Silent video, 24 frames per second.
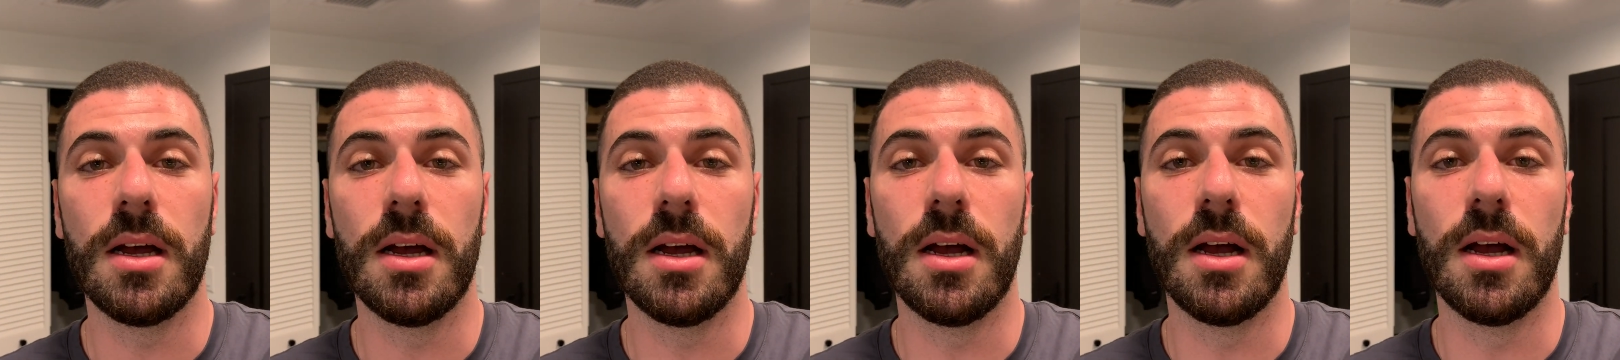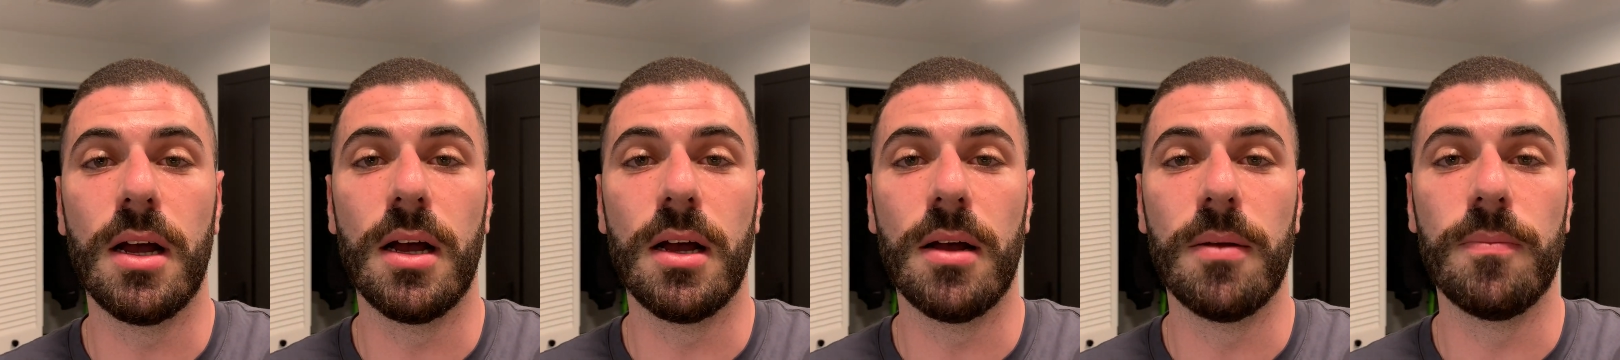
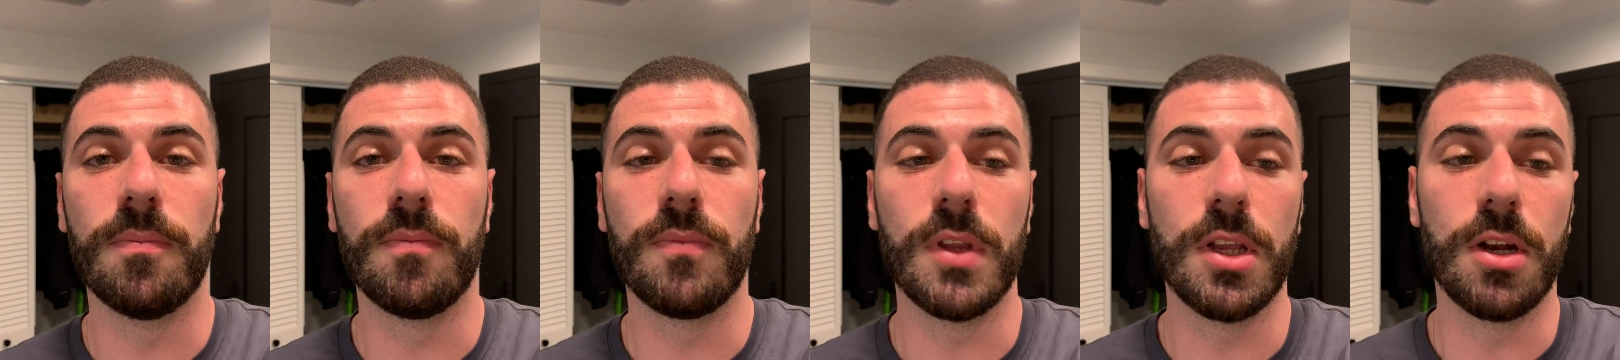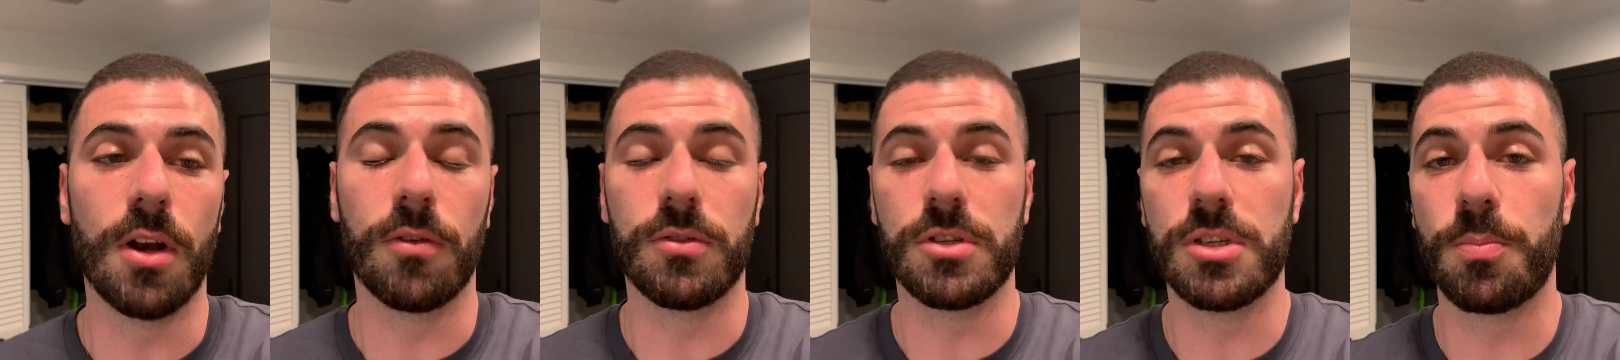
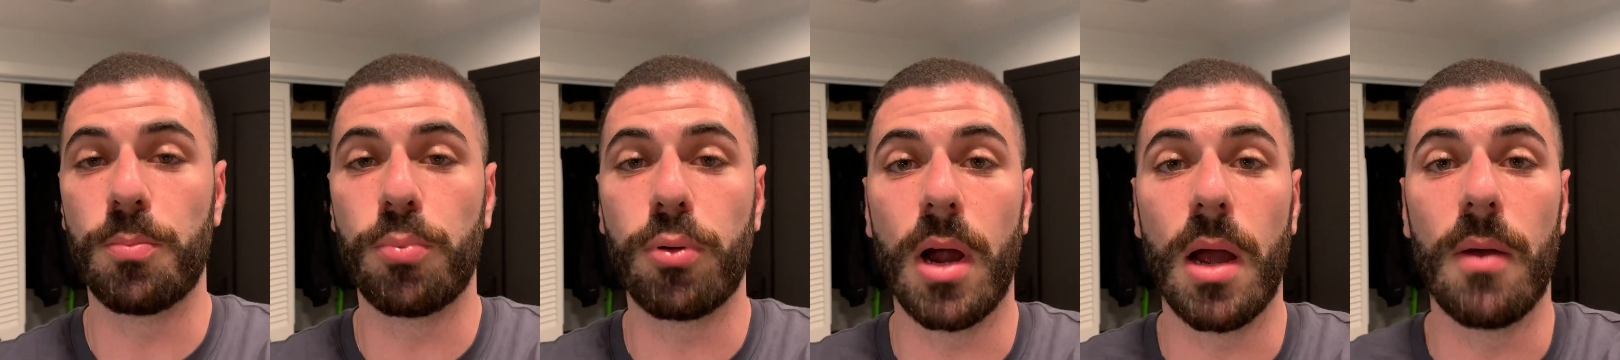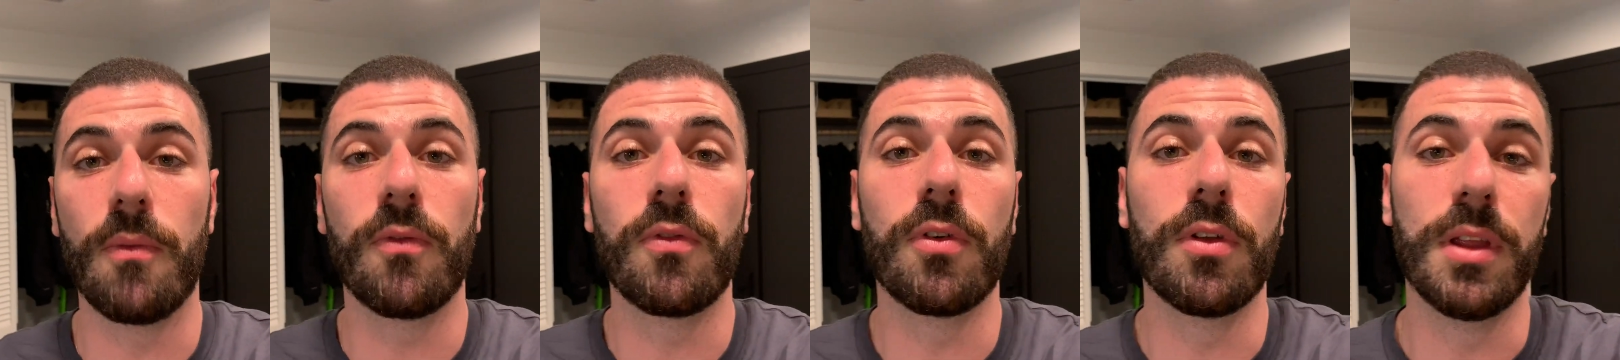to
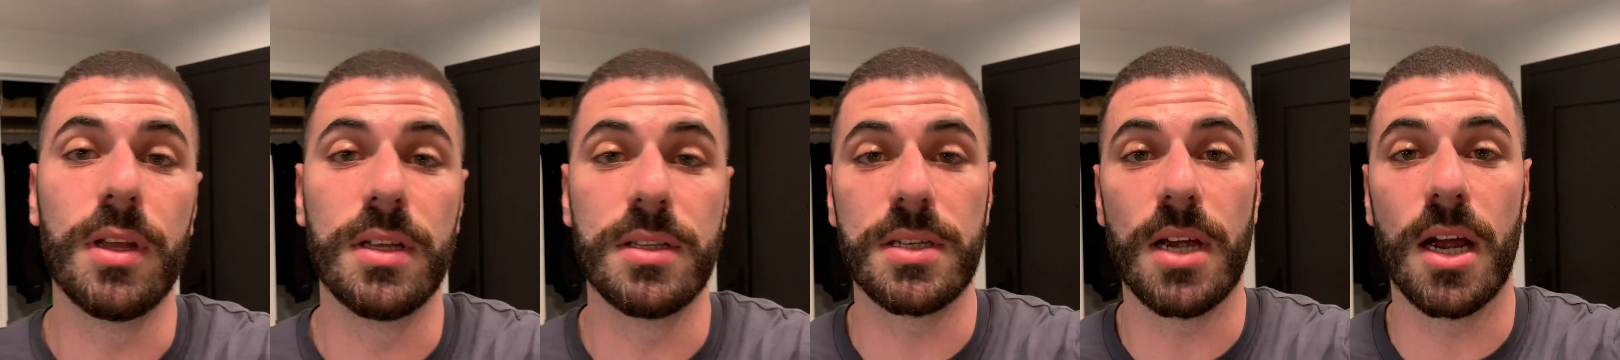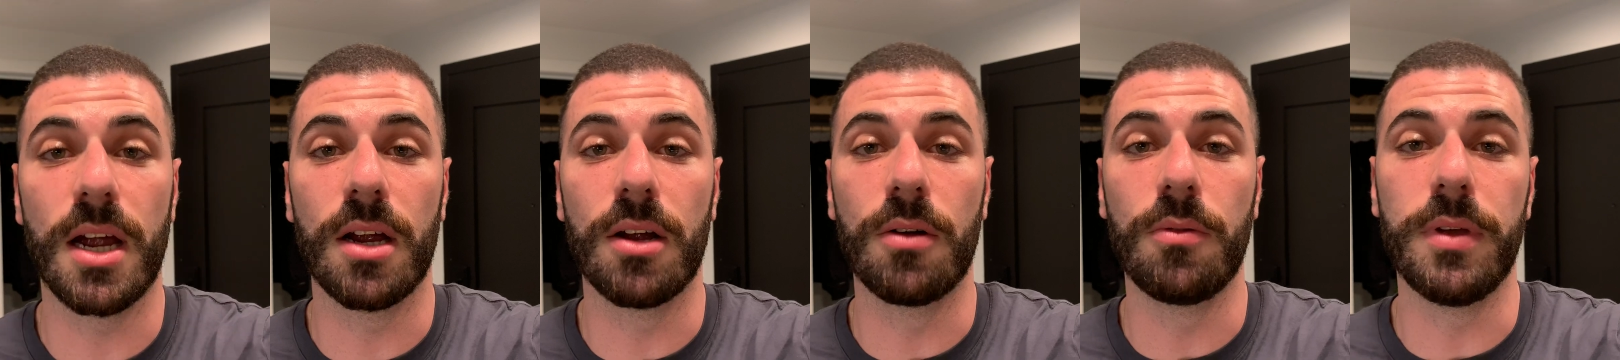prep for the
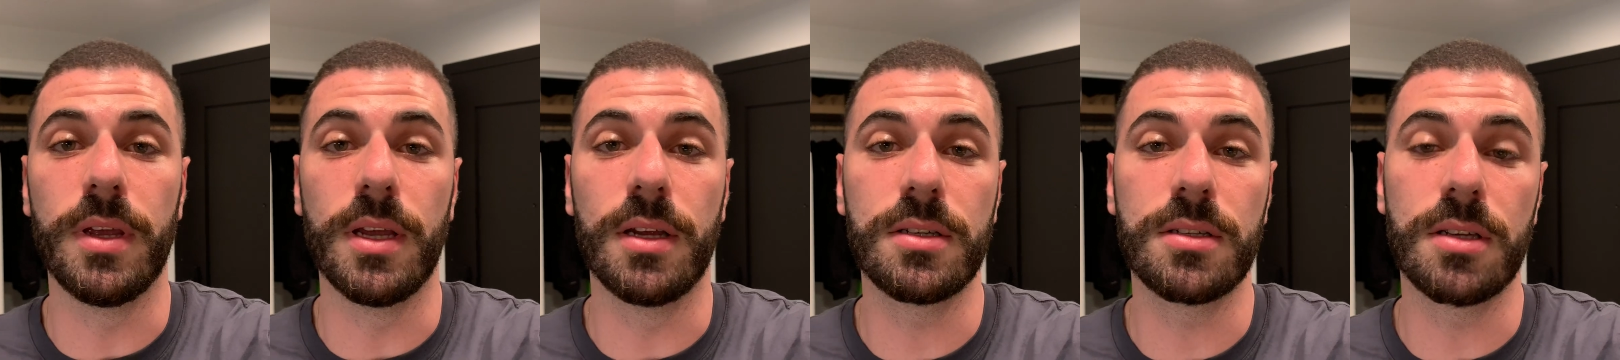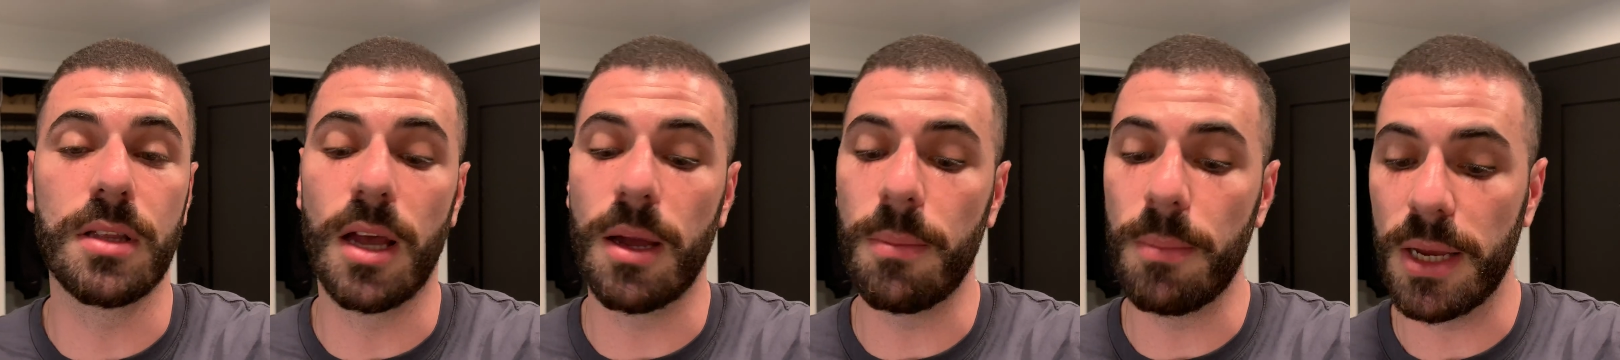entire week.
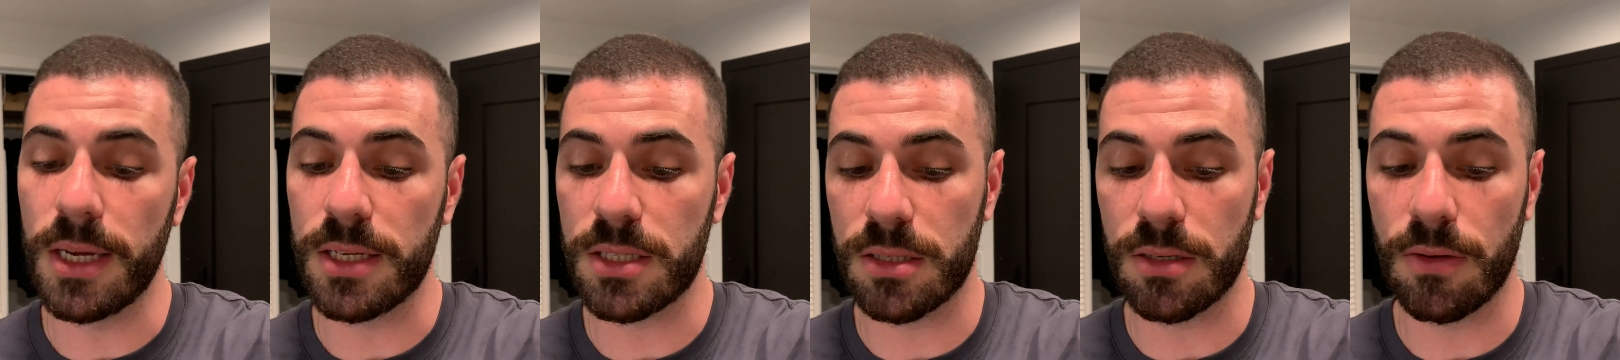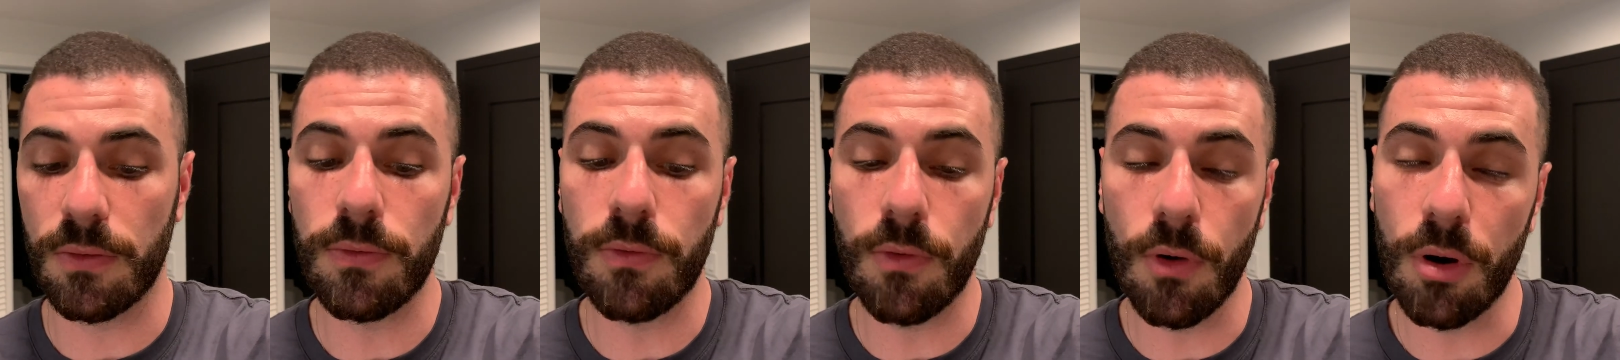So that makes
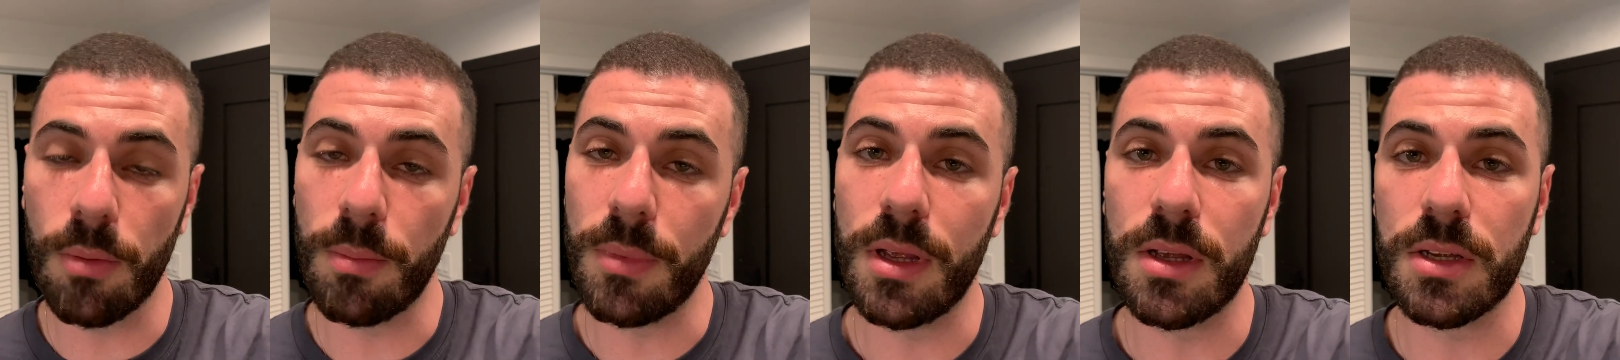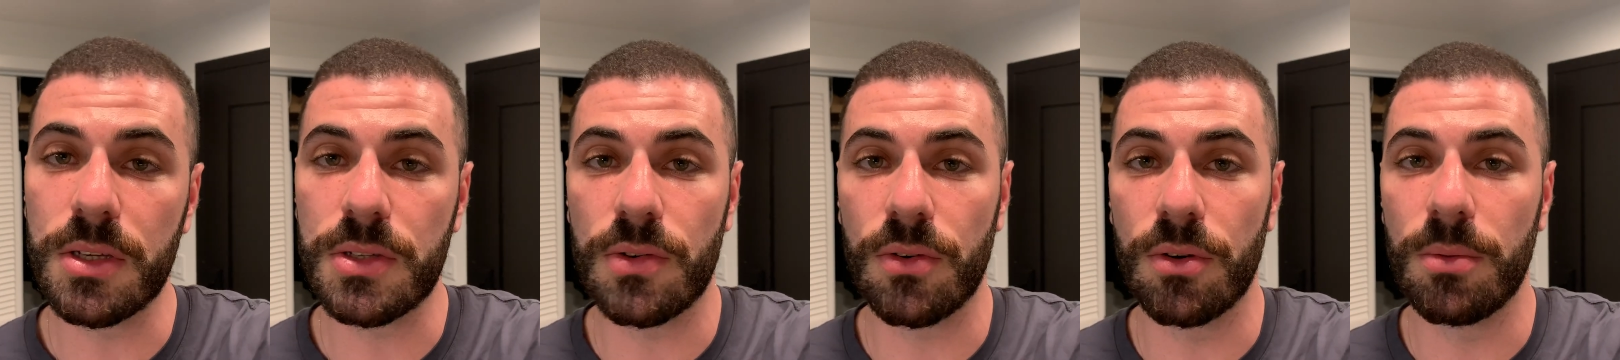4
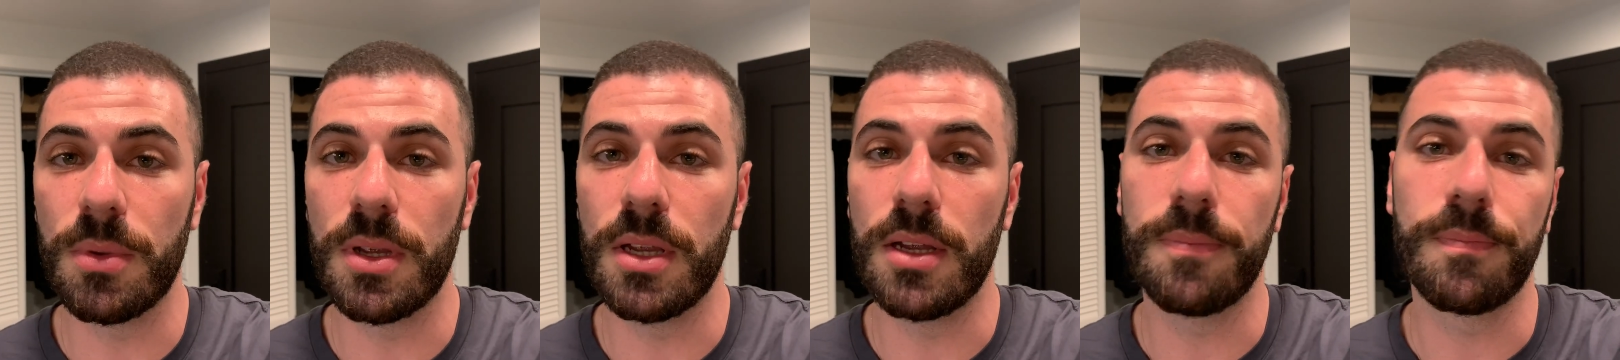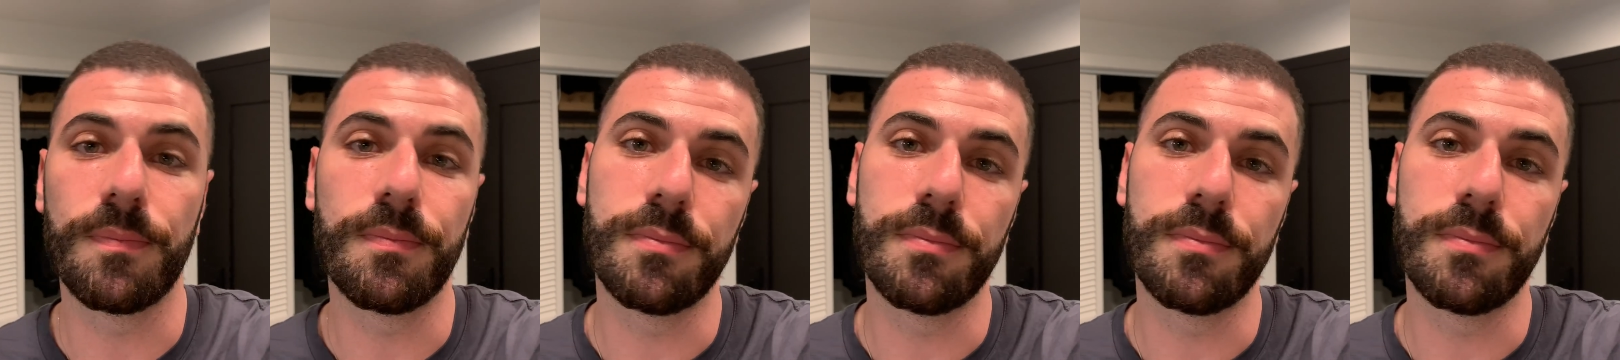meals for me,